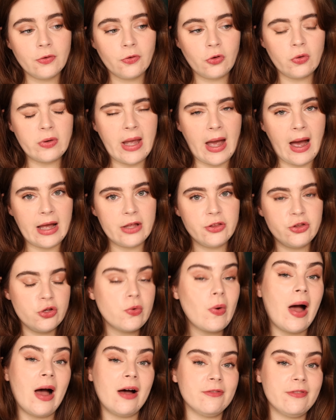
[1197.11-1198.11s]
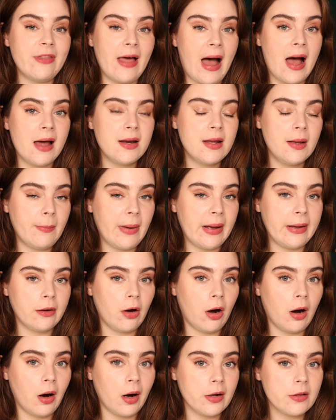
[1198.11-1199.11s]
So yeah, I do have that in my
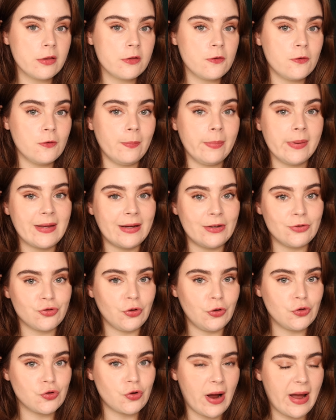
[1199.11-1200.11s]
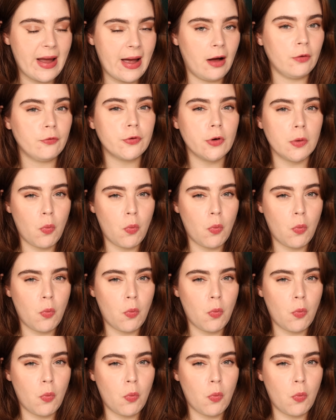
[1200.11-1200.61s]
cart to potentially try out for